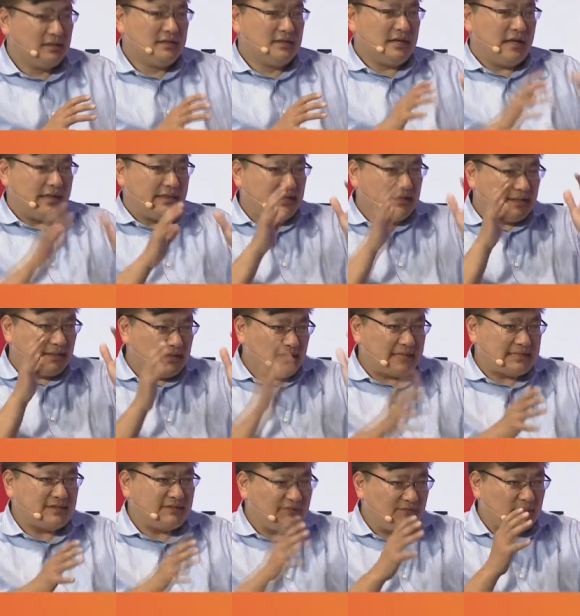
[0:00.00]
I think the
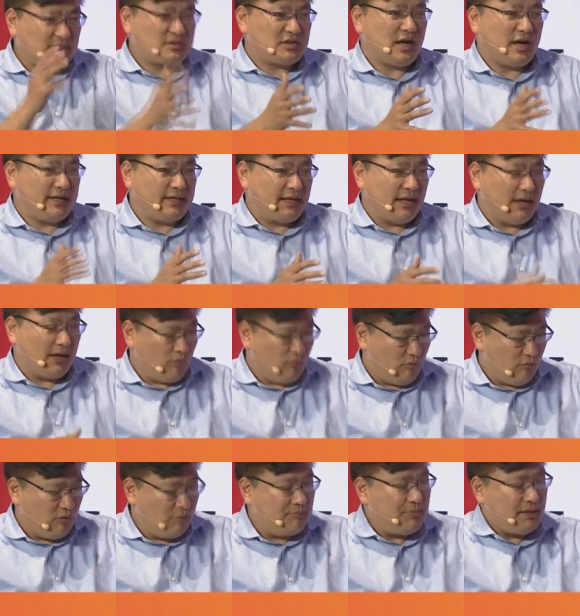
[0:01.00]
lesson from China
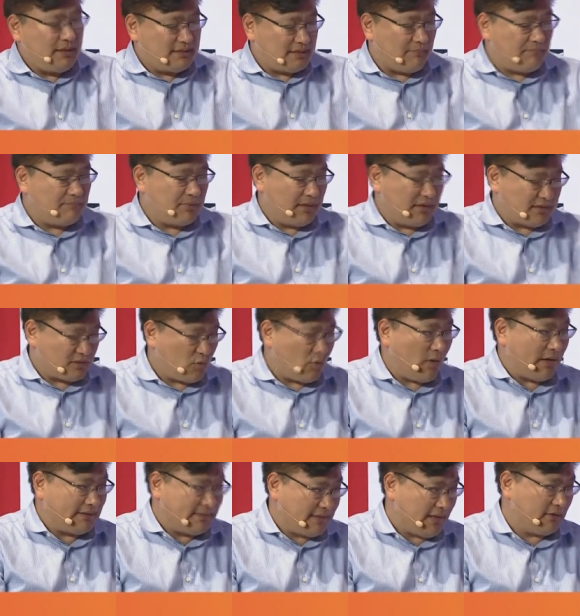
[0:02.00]
will be something that's
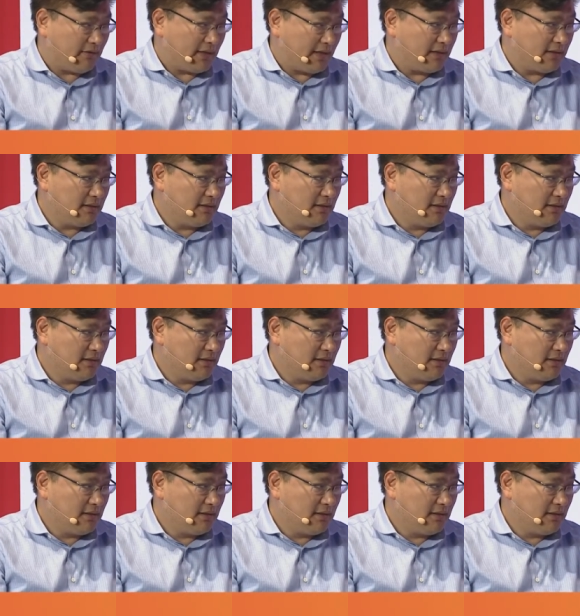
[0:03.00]
quite telling